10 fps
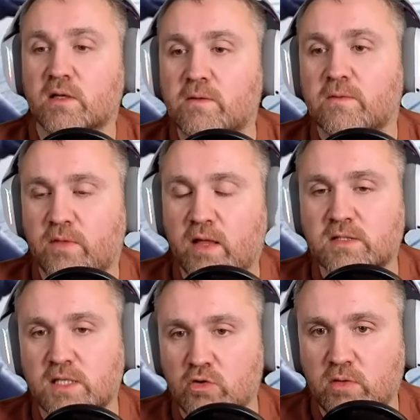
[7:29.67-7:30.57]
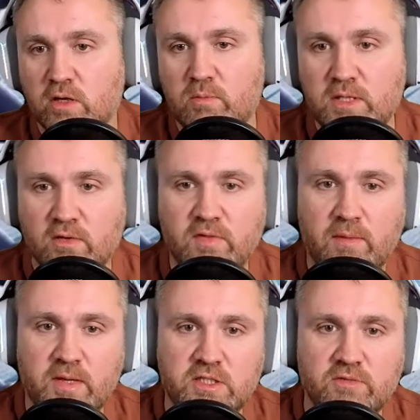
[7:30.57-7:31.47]
they are still doing a bit of
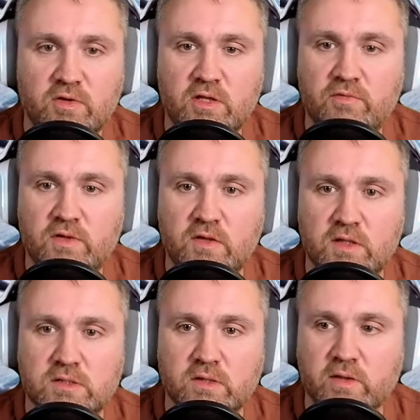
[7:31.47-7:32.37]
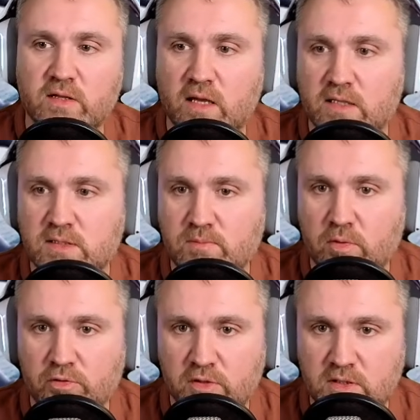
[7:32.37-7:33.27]
damage. Even if it's not that as
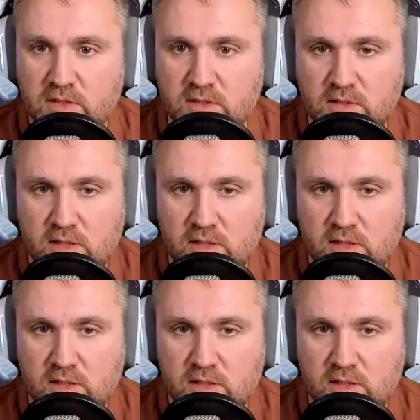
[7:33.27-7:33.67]
important, it's still